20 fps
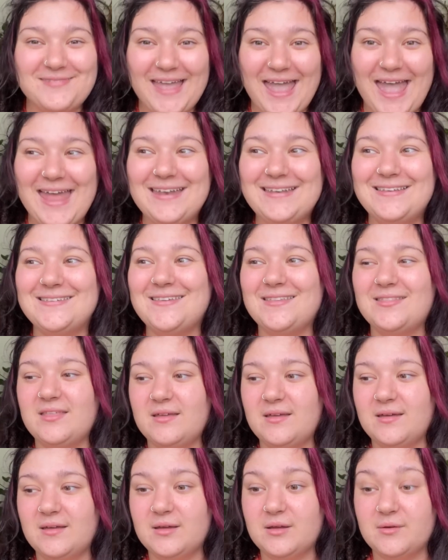And
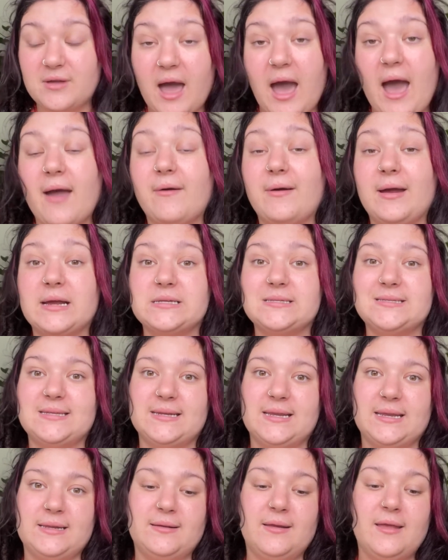the car
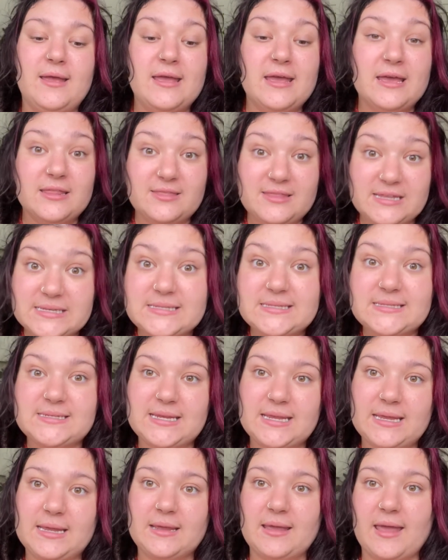accident, this
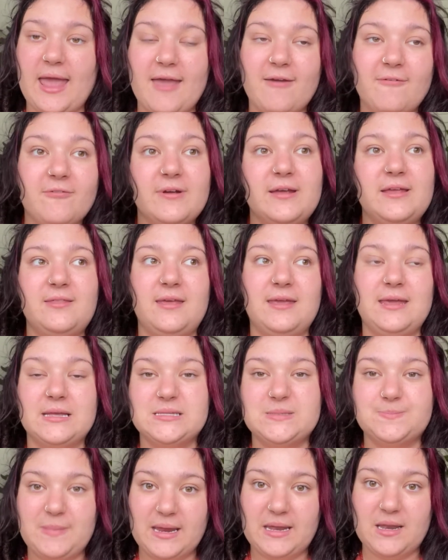tick, everything
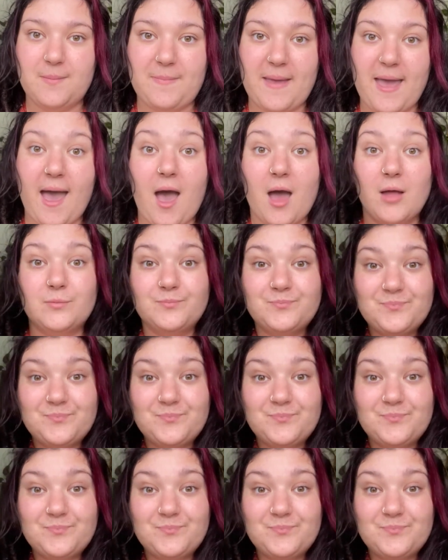has been about